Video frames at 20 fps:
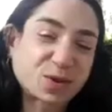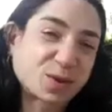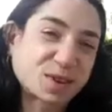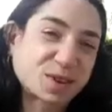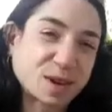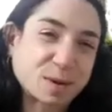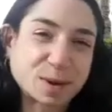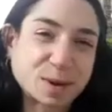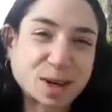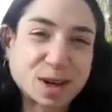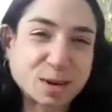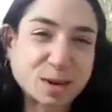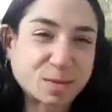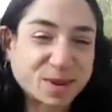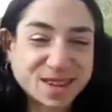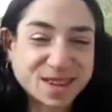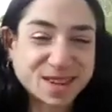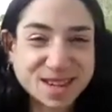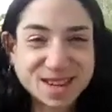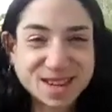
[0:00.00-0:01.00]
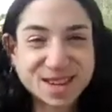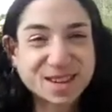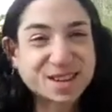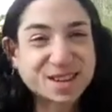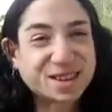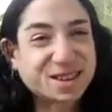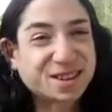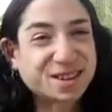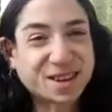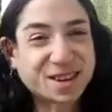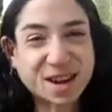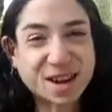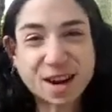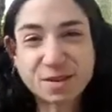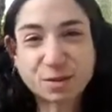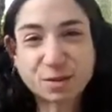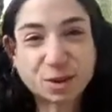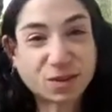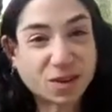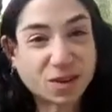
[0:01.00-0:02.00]
was coming up.
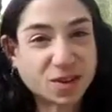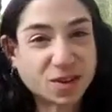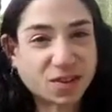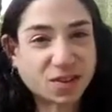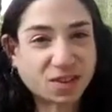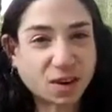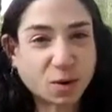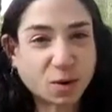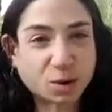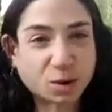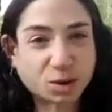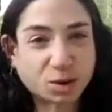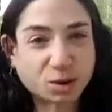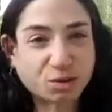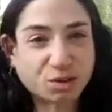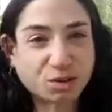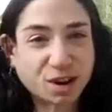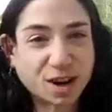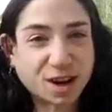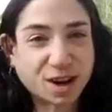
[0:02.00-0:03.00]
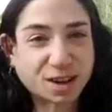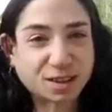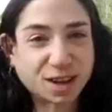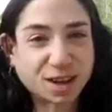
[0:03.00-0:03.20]
Everyone's on the sourdough train,